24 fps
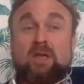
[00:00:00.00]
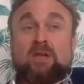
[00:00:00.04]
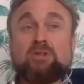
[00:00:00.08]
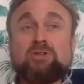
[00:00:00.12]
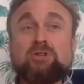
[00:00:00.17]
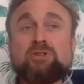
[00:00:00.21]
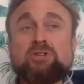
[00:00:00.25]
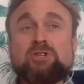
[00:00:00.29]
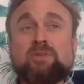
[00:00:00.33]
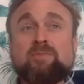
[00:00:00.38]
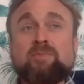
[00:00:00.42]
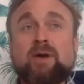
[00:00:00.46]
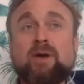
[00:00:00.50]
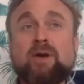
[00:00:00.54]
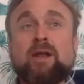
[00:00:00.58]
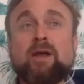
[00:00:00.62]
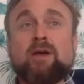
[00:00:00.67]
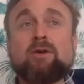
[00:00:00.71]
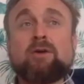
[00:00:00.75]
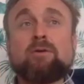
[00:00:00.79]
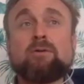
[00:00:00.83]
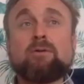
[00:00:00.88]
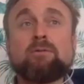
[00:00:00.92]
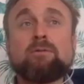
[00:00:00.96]
just in my
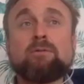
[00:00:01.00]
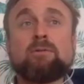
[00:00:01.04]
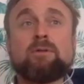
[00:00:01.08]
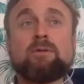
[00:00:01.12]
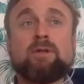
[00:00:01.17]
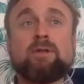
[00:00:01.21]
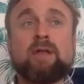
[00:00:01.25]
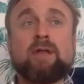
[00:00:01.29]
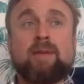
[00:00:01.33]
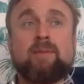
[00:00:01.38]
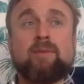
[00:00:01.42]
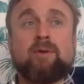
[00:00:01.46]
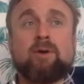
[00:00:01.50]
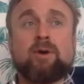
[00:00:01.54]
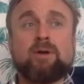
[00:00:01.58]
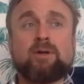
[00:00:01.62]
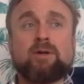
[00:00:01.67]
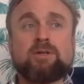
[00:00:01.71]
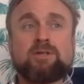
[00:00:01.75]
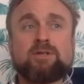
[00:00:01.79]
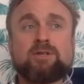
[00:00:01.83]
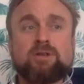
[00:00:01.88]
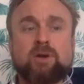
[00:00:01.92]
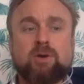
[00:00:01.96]
local
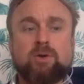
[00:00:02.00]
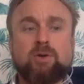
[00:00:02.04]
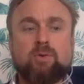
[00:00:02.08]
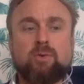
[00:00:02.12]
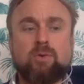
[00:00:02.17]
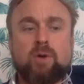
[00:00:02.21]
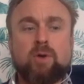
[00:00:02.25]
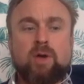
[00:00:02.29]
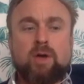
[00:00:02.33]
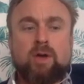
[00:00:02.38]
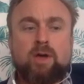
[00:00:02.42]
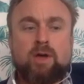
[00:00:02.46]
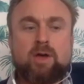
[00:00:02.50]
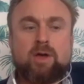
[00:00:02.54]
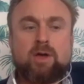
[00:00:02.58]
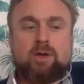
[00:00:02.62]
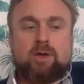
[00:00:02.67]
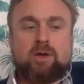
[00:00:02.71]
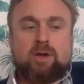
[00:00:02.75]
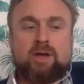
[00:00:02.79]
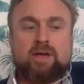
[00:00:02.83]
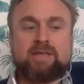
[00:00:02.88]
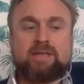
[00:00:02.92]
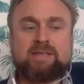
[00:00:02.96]
neighborhood. So,
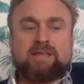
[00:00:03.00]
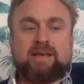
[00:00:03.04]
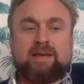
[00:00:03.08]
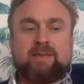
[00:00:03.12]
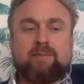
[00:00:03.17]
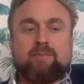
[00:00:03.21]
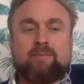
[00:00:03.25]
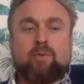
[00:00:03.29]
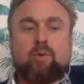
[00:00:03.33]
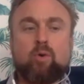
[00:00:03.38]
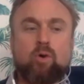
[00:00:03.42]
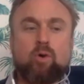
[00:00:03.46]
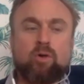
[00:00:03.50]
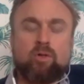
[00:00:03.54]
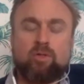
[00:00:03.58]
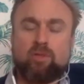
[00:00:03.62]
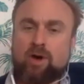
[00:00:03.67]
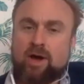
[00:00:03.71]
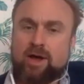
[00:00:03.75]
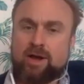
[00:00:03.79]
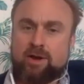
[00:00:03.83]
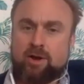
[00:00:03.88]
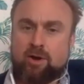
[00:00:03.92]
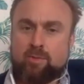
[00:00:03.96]
is it important
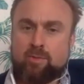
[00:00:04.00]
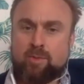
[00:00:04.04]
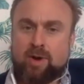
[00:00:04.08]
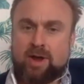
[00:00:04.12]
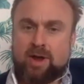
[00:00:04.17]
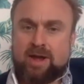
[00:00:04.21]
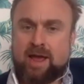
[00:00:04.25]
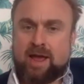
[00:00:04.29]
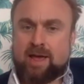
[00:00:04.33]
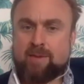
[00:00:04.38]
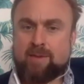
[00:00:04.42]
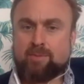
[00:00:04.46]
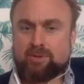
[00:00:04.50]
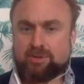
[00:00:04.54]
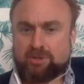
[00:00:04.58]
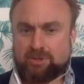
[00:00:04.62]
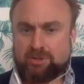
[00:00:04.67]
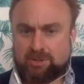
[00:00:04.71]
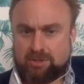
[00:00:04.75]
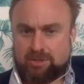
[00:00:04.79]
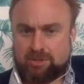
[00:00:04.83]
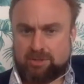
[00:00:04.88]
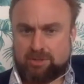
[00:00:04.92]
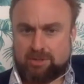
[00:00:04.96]
that I know my
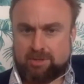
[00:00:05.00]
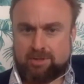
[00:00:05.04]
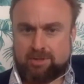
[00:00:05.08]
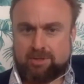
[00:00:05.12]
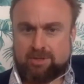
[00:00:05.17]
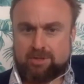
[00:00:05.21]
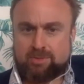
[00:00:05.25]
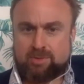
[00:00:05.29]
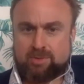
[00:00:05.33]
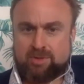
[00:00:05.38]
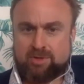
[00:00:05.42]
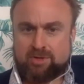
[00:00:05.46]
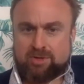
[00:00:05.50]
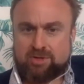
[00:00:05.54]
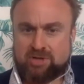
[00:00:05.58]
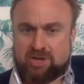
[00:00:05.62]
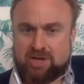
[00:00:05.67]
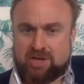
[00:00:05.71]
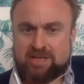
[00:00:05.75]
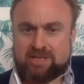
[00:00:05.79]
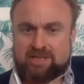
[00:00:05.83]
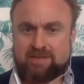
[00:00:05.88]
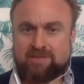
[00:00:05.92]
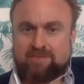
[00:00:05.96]
neighbors? because when the shit
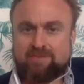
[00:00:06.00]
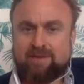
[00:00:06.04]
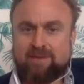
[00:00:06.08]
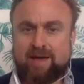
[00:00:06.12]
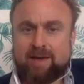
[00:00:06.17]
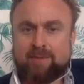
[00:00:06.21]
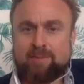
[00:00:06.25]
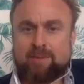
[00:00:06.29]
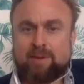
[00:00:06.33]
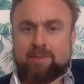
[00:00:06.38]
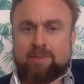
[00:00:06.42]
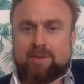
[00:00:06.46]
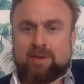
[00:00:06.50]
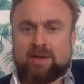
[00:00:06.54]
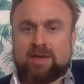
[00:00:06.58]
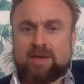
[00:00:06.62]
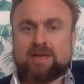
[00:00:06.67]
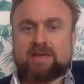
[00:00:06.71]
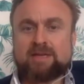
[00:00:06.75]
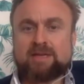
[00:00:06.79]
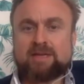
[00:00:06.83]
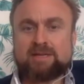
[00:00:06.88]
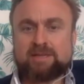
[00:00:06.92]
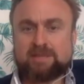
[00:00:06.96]
hits the fan, maybe it
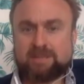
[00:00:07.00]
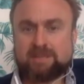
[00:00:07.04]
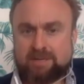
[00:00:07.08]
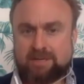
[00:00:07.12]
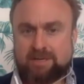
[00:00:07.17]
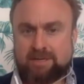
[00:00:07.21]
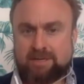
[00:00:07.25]
is,